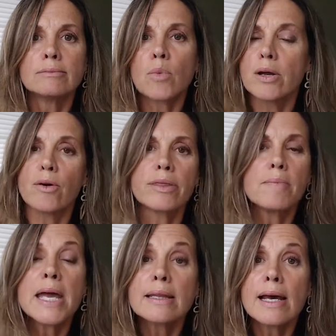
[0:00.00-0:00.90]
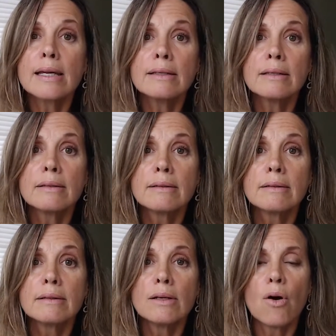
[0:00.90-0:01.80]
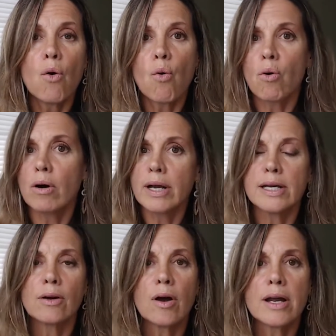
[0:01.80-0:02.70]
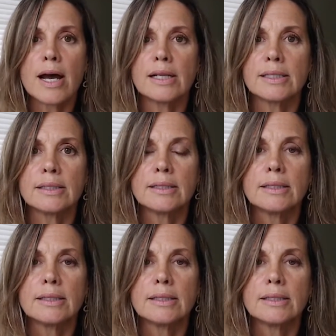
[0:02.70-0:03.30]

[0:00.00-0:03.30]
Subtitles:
while you're on the mainland or here on island.